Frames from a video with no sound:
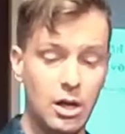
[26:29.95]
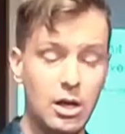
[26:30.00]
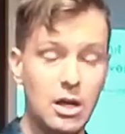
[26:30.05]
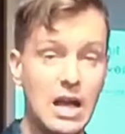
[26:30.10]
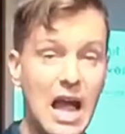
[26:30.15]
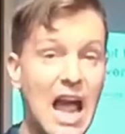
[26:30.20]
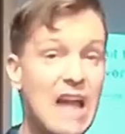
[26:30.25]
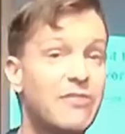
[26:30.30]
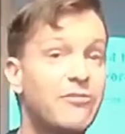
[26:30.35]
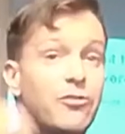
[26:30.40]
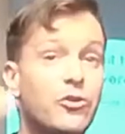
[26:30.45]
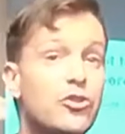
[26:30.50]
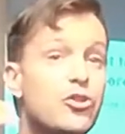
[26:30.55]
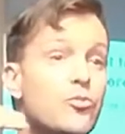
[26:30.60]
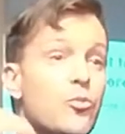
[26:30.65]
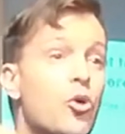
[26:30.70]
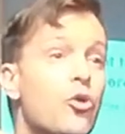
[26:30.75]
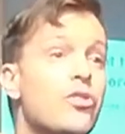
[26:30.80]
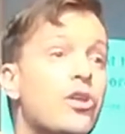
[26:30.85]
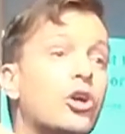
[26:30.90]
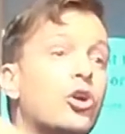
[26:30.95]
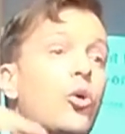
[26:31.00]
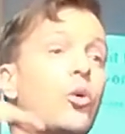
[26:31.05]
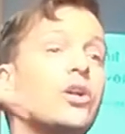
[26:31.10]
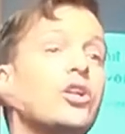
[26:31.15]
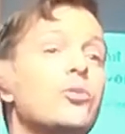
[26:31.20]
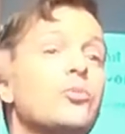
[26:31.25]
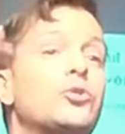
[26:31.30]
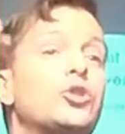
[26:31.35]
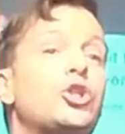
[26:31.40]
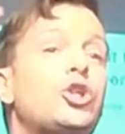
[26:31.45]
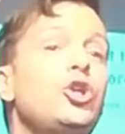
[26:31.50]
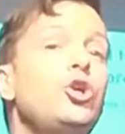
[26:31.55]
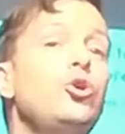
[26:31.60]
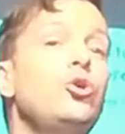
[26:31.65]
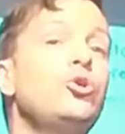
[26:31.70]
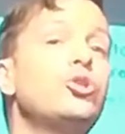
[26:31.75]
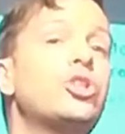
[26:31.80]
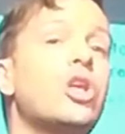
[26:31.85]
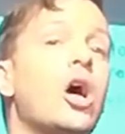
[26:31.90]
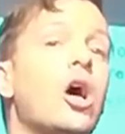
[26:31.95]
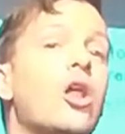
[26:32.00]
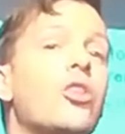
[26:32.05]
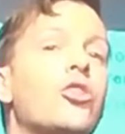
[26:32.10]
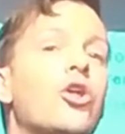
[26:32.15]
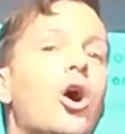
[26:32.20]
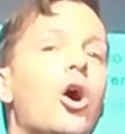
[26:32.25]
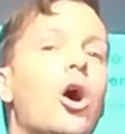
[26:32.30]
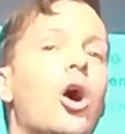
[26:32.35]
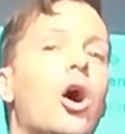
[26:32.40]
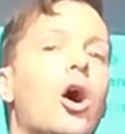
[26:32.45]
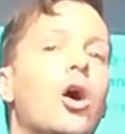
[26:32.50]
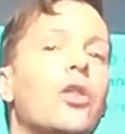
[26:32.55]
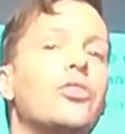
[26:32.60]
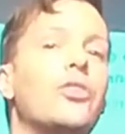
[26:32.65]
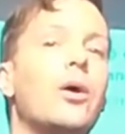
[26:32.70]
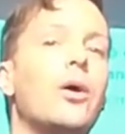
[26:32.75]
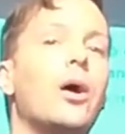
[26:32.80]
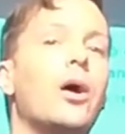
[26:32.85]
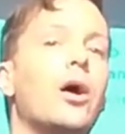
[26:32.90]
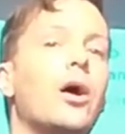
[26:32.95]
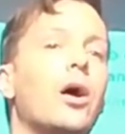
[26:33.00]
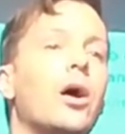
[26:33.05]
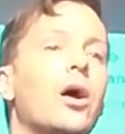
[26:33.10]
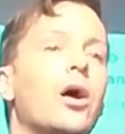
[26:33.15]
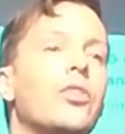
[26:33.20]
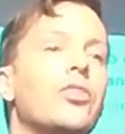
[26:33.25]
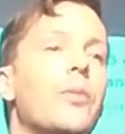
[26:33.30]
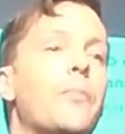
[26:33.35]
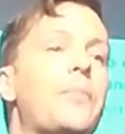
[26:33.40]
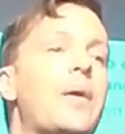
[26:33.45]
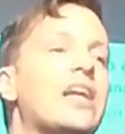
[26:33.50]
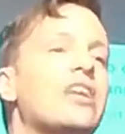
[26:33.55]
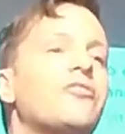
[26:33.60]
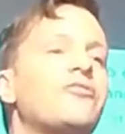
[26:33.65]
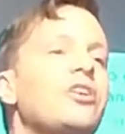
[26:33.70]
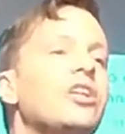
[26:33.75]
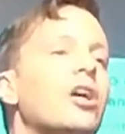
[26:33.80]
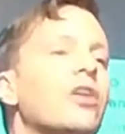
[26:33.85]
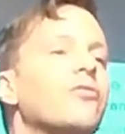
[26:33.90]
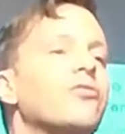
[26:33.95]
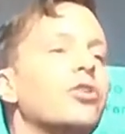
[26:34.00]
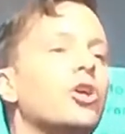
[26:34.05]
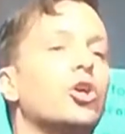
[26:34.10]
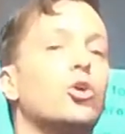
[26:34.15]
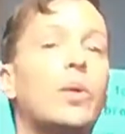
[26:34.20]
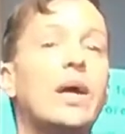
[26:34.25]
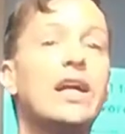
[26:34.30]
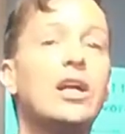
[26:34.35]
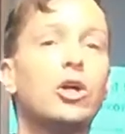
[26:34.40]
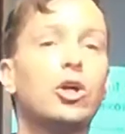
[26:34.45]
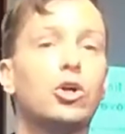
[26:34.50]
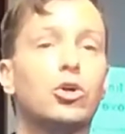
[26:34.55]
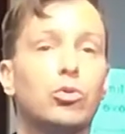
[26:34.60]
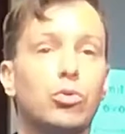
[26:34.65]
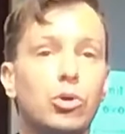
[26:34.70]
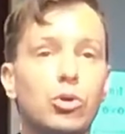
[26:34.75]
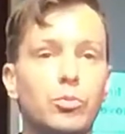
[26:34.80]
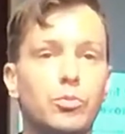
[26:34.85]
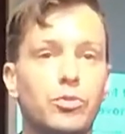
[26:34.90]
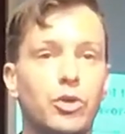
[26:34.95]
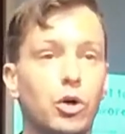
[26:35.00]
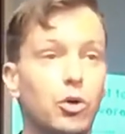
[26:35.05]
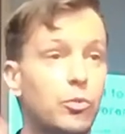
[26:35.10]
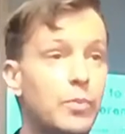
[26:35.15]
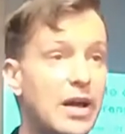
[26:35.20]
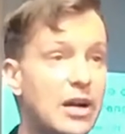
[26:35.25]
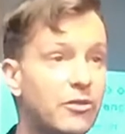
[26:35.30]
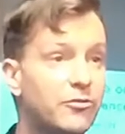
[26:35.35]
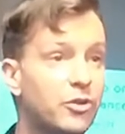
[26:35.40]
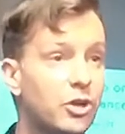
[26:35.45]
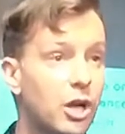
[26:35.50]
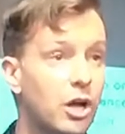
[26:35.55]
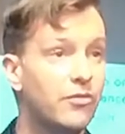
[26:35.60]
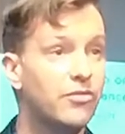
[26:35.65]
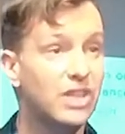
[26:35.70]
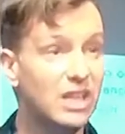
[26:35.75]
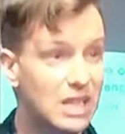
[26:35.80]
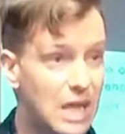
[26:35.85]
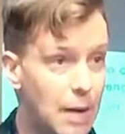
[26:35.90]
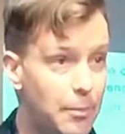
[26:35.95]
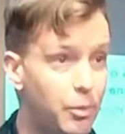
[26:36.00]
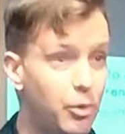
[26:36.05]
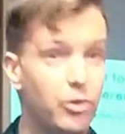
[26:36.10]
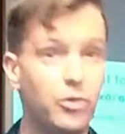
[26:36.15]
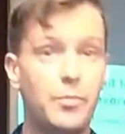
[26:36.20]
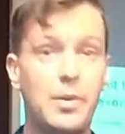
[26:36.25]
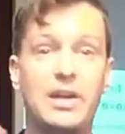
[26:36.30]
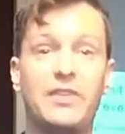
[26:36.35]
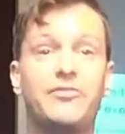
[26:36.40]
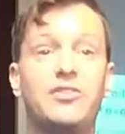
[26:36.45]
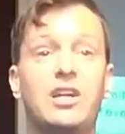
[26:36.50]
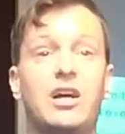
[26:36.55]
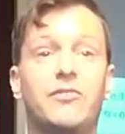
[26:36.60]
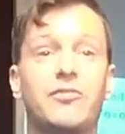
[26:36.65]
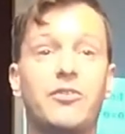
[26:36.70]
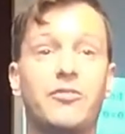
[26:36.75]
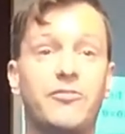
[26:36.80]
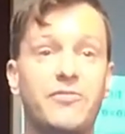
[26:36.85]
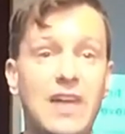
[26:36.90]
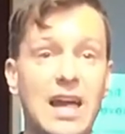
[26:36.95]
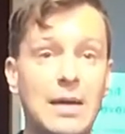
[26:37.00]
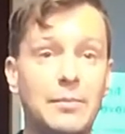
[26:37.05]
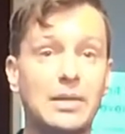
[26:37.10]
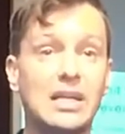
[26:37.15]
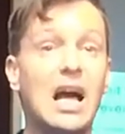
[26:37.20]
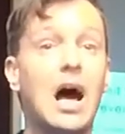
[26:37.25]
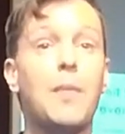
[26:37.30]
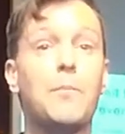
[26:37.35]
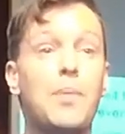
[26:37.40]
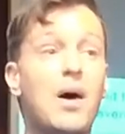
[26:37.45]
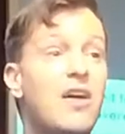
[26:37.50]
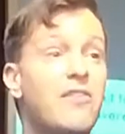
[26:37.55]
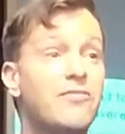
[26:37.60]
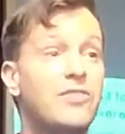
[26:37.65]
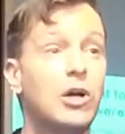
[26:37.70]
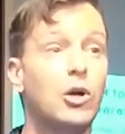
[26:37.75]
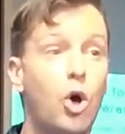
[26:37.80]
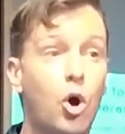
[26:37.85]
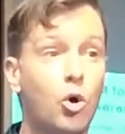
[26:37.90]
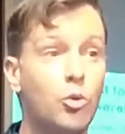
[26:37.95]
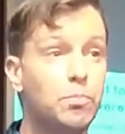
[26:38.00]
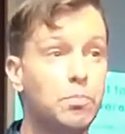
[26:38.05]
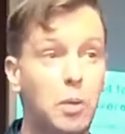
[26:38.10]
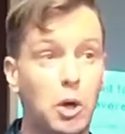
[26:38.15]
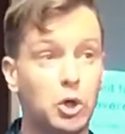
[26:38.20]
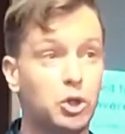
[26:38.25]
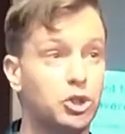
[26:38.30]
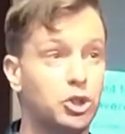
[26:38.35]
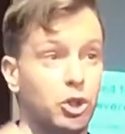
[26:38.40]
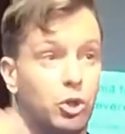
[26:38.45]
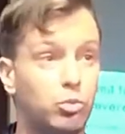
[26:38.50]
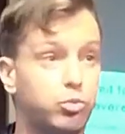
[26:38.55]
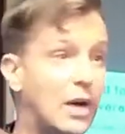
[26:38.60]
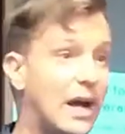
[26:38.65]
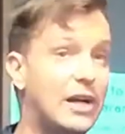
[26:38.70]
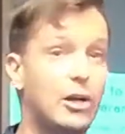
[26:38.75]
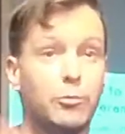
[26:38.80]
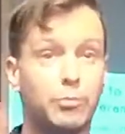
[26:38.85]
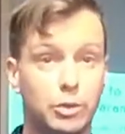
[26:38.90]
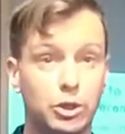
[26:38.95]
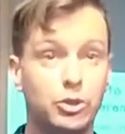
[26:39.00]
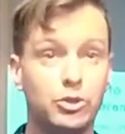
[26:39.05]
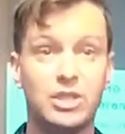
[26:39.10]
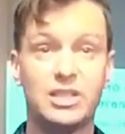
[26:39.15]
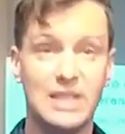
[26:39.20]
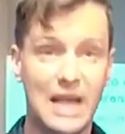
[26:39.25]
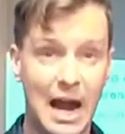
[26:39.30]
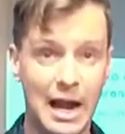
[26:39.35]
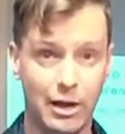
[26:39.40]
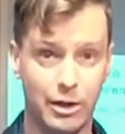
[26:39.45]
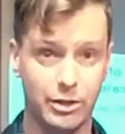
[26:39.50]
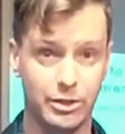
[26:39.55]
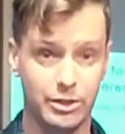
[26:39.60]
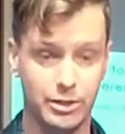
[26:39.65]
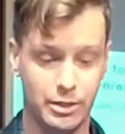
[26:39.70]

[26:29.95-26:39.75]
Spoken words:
And furthermore, they're going to choose the benefit of the greater group, the benefit of the couple, the benefit of the family above their own personal red or blue desires.